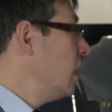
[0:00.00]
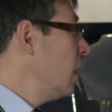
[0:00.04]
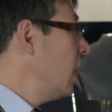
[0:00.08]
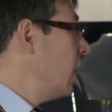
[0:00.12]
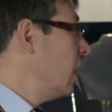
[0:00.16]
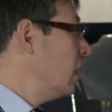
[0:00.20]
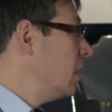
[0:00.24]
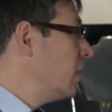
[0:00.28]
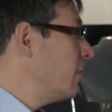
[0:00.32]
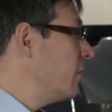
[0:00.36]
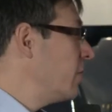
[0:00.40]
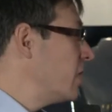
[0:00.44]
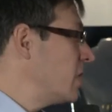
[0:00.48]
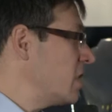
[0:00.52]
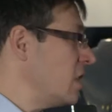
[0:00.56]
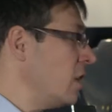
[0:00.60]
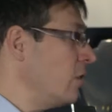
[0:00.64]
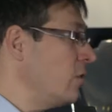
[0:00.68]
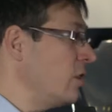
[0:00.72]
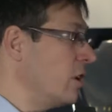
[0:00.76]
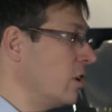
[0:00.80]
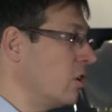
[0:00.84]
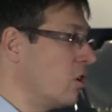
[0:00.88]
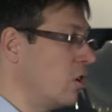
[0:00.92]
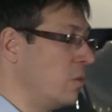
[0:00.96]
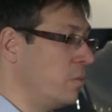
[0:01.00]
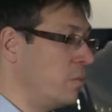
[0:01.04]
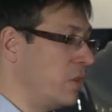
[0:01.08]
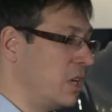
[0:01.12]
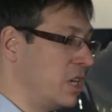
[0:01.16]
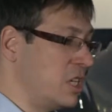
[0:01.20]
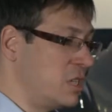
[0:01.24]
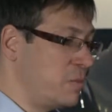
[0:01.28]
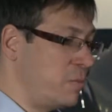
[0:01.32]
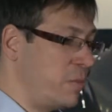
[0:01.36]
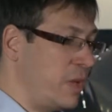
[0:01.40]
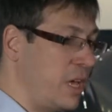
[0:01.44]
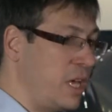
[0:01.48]
And if Estonian
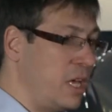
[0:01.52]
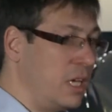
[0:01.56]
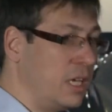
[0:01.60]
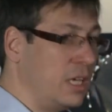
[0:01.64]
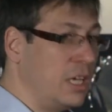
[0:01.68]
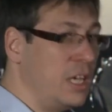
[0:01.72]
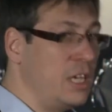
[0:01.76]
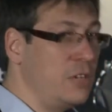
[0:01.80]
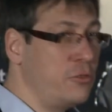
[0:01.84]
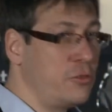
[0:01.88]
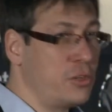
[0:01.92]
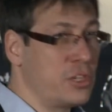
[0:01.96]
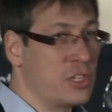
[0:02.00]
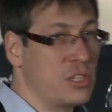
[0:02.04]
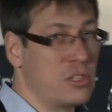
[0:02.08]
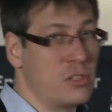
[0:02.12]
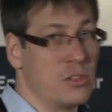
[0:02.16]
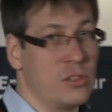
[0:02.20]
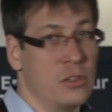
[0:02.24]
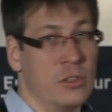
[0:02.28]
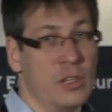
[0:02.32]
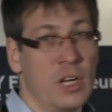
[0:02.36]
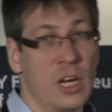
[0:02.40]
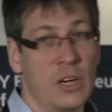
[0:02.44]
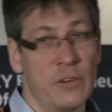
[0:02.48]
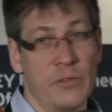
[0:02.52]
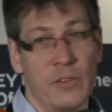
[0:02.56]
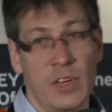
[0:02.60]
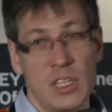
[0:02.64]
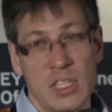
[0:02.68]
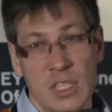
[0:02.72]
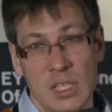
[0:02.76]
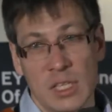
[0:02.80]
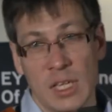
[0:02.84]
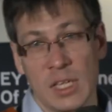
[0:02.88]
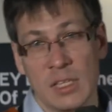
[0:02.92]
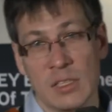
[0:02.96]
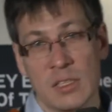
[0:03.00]
company is paying interest to
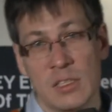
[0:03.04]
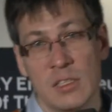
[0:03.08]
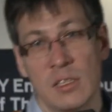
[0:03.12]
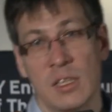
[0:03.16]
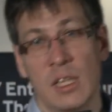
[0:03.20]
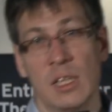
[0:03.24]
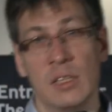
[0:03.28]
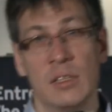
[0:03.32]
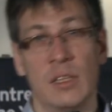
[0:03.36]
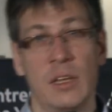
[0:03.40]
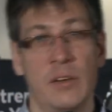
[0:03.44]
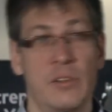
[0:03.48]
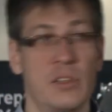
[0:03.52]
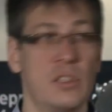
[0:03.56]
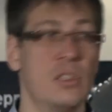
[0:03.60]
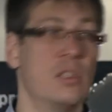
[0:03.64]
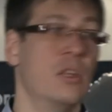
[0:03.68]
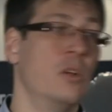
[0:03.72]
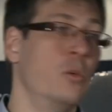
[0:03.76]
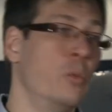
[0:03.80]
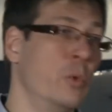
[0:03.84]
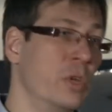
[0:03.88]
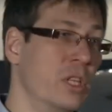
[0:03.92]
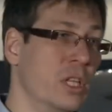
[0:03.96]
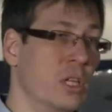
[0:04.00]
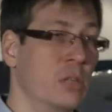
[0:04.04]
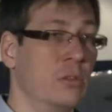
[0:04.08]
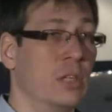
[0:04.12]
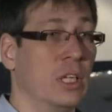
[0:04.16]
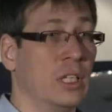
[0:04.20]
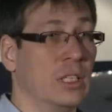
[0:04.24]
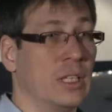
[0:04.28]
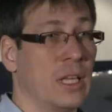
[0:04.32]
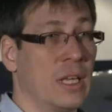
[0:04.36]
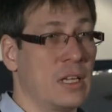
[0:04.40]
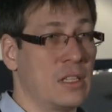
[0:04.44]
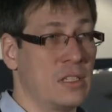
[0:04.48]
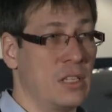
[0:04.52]
non-residents, then there is no
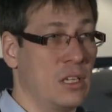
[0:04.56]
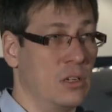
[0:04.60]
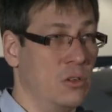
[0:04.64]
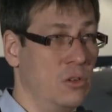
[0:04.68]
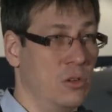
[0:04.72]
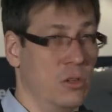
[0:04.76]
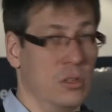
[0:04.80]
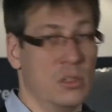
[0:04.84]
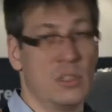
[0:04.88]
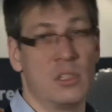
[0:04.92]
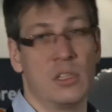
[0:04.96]
withholding tax at all.